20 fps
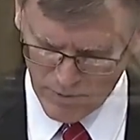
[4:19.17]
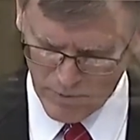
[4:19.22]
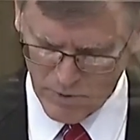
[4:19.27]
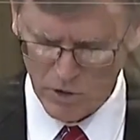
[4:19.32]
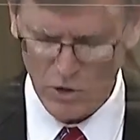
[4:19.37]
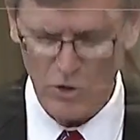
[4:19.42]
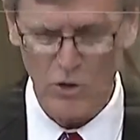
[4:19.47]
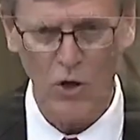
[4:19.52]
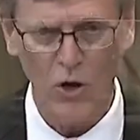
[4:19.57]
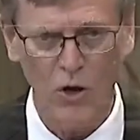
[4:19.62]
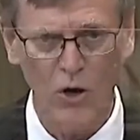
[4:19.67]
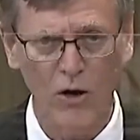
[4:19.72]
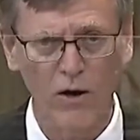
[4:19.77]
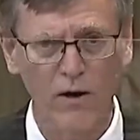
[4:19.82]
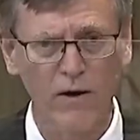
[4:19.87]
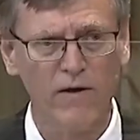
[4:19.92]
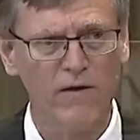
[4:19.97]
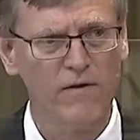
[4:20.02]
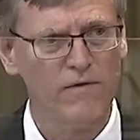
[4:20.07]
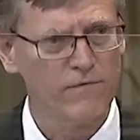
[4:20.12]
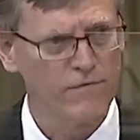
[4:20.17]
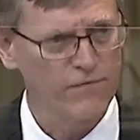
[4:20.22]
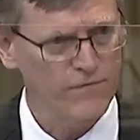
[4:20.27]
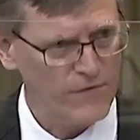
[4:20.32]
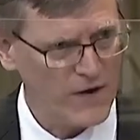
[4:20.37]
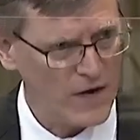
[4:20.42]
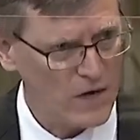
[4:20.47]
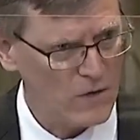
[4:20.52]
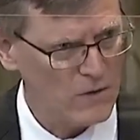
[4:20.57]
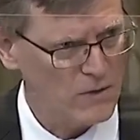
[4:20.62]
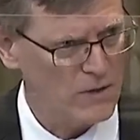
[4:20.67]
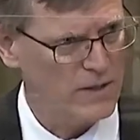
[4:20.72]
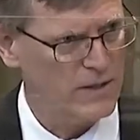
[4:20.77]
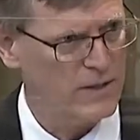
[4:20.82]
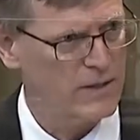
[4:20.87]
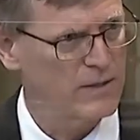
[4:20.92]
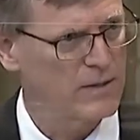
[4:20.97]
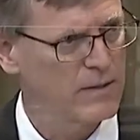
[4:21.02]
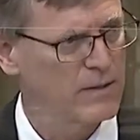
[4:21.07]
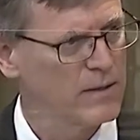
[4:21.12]
criminal law
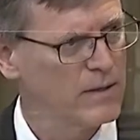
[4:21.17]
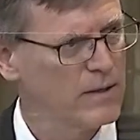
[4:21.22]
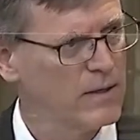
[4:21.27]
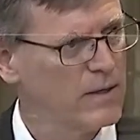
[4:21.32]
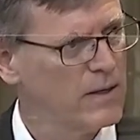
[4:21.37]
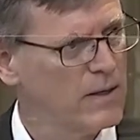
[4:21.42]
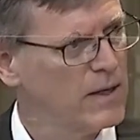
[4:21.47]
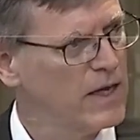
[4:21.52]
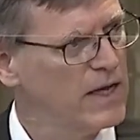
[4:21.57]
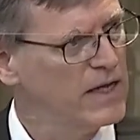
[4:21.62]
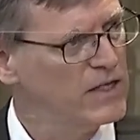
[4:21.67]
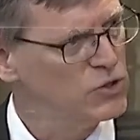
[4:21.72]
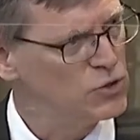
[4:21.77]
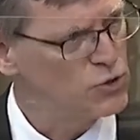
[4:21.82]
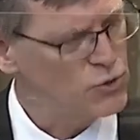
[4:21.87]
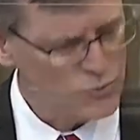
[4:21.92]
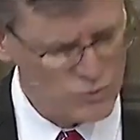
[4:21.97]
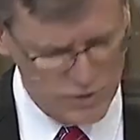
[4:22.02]
fairly and